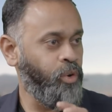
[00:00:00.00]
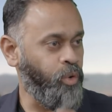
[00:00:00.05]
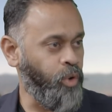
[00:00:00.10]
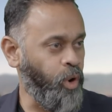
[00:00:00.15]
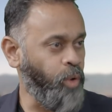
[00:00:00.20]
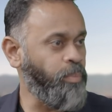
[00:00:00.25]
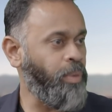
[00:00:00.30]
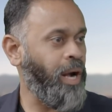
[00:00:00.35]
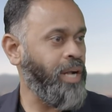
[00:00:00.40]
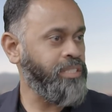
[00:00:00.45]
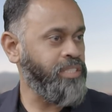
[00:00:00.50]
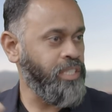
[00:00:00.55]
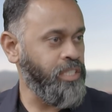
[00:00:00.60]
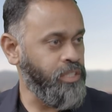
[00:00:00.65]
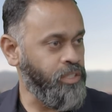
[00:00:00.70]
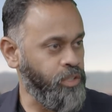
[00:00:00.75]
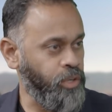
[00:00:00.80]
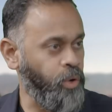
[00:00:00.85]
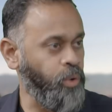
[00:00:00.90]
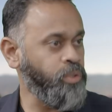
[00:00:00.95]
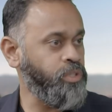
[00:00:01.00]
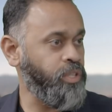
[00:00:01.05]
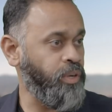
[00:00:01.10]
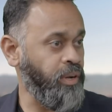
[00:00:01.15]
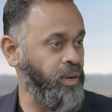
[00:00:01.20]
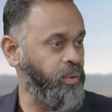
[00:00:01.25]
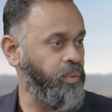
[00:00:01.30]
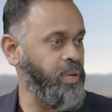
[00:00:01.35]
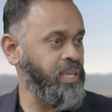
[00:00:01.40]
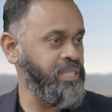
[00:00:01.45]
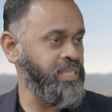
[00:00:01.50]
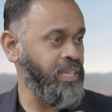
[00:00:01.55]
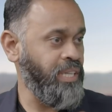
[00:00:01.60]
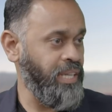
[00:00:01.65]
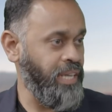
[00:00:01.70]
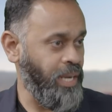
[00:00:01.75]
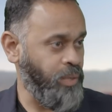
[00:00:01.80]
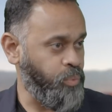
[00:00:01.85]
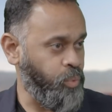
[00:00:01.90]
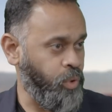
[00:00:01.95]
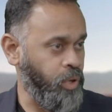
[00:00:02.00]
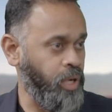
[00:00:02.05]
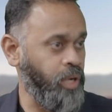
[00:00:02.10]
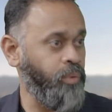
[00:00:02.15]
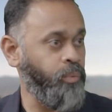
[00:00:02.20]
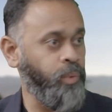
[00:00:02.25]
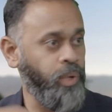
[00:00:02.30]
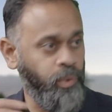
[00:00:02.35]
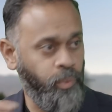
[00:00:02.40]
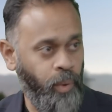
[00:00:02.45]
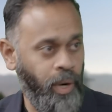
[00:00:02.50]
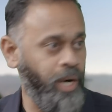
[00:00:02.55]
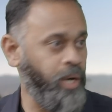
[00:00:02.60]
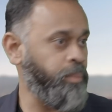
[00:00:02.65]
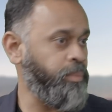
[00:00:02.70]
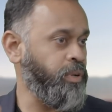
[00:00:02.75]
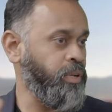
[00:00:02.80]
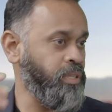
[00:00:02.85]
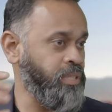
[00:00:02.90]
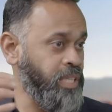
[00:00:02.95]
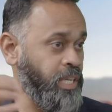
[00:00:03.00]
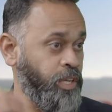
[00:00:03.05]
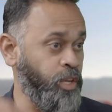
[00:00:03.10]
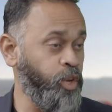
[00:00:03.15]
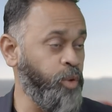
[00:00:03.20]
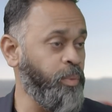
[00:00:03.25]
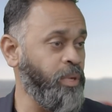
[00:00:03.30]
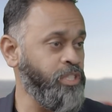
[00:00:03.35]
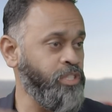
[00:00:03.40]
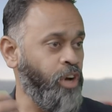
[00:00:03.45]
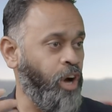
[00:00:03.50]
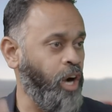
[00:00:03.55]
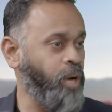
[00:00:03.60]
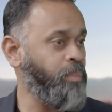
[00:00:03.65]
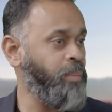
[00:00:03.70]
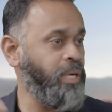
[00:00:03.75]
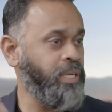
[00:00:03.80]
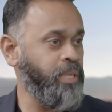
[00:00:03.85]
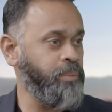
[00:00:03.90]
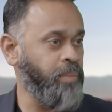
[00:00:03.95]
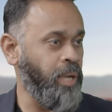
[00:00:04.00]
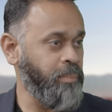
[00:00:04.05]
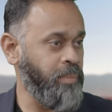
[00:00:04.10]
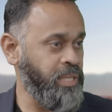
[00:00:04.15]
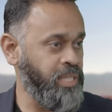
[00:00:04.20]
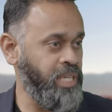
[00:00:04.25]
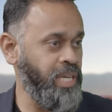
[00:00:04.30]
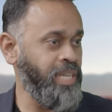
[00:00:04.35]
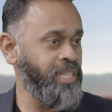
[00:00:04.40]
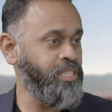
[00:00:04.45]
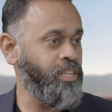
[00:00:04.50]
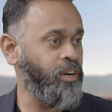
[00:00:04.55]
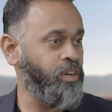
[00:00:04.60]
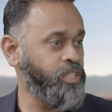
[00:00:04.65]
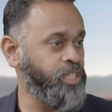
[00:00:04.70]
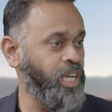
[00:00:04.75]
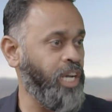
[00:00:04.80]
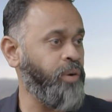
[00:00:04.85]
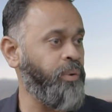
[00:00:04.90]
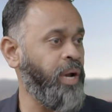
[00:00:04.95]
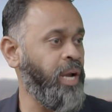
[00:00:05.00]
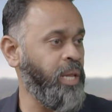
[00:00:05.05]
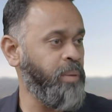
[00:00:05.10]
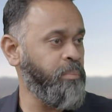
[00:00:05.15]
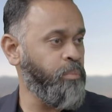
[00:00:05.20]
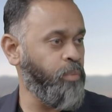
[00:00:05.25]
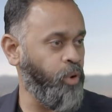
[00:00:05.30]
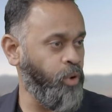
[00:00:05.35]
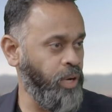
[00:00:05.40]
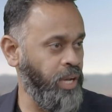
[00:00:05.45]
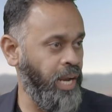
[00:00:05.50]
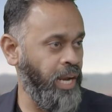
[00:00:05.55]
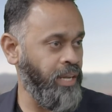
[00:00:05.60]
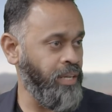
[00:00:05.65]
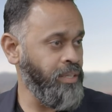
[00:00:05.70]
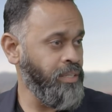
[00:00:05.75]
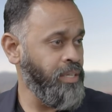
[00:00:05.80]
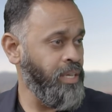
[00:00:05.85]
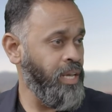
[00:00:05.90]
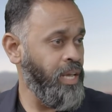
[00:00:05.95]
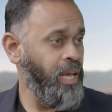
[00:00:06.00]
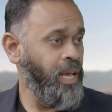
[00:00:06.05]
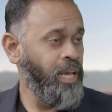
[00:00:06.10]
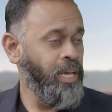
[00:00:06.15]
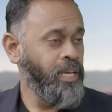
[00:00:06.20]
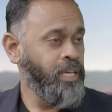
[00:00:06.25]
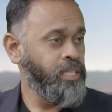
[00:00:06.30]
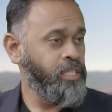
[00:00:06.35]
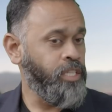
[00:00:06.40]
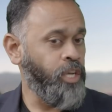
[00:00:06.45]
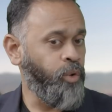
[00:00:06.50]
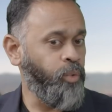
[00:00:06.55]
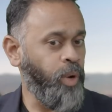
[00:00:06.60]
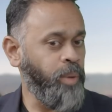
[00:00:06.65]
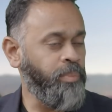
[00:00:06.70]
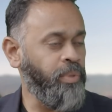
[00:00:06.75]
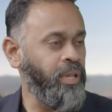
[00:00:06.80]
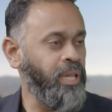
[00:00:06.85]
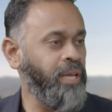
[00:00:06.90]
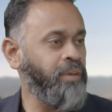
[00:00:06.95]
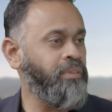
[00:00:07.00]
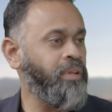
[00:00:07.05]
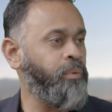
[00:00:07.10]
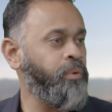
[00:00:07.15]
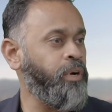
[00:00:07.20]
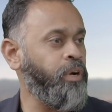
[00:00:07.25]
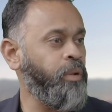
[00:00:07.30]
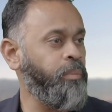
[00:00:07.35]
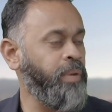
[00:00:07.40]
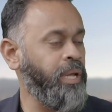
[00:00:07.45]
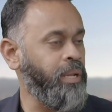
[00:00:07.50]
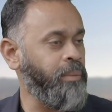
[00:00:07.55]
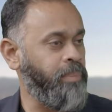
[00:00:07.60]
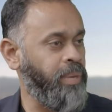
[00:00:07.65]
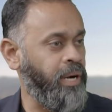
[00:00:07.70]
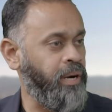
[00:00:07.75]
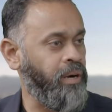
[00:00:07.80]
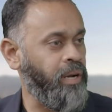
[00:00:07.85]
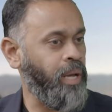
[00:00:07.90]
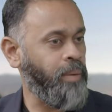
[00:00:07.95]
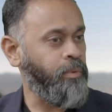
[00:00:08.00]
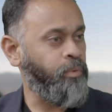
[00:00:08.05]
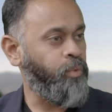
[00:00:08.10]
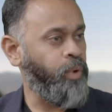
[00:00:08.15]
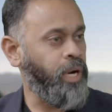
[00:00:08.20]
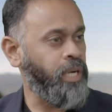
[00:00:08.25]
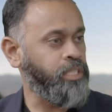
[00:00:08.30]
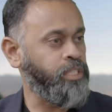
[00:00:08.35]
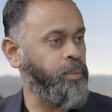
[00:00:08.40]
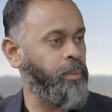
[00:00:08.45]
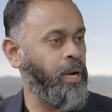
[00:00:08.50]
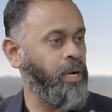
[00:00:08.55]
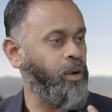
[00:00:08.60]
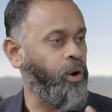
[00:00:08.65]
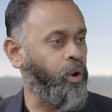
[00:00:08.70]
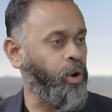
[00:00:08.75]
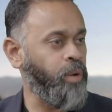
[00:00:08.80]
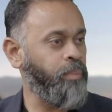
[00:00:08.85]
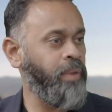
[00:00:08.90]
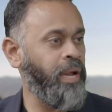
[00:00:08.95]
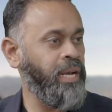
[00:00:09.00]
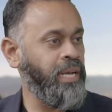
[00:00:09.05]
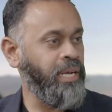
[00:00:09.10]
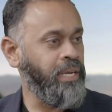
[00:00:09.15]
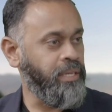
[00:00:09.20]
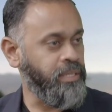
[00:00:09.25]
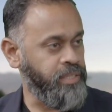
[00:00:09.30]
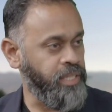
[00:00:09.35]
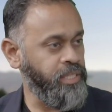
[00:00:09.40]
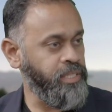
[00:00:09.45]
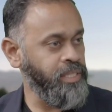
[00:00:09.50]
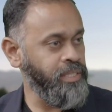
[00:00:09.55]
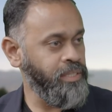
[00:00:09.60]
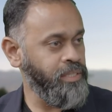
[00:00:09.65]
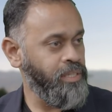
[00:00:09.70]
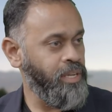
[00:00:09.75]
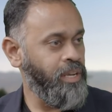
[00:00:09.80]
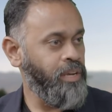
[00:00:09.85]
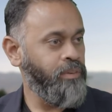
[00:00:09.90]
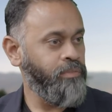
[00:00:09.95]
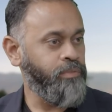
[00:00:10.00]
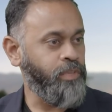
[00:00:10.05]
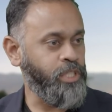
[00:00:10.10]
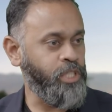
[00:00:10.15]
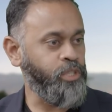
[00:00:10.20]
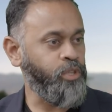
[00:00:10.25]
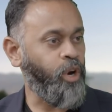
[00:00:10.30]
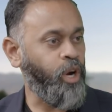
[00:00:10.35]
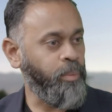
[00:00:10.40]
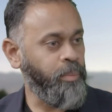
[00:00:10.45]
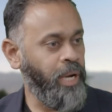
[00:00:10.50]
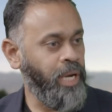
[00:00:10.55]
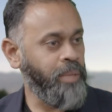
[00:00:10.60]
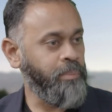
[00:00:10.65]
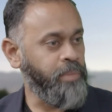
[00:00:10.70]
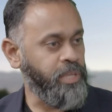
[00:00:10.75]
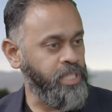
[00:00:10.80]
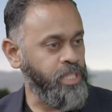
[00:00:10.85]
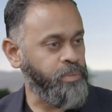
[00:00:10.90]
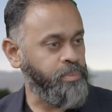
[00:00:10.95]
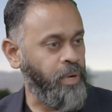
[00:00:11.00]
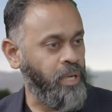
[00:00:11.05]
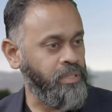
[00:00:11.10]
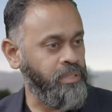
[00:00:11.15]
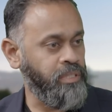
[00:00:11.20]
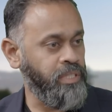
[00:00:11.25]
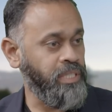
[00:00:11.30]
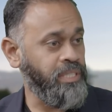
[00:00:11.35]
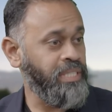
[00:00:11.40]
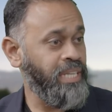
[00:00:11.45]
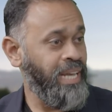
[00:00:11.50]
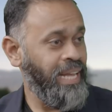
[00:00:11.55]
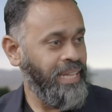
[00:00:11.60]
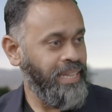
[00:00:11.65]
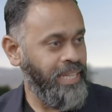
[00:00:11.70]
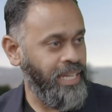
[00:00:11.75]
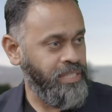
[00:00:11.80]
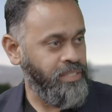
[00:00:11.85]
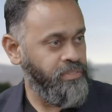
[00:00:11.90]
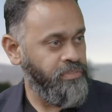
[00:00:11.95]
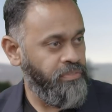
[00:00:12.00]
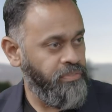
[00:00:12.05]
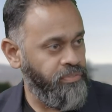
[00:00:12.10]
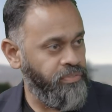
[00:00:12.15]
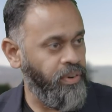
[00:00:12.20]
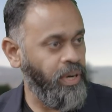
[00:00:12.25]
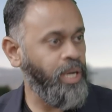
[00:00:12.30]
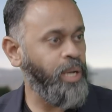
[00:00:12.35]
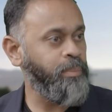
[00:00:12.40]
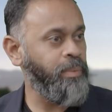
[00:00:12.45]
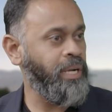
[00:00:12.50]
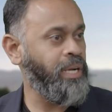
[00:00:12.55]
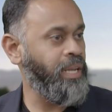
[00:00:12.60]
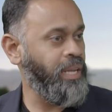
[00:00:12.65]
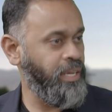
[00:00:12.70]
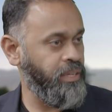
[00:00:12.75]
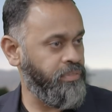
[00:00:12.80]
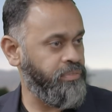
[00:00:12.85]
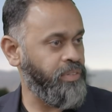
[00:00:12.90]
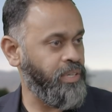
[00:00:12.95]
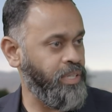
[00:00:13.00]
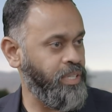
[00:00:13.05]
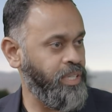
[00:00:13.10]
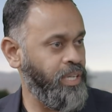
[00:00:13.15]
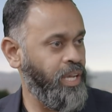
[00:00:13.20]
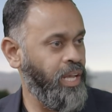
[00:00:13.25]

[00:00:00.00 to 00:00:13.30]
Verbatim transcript: robots and drones are increasingly at work with wearables, and humans augmented by machines are generating more data. So we believe that we're going to be in a paradigm of where it's about automating decisions versus automating business processes. That's fundamentally different.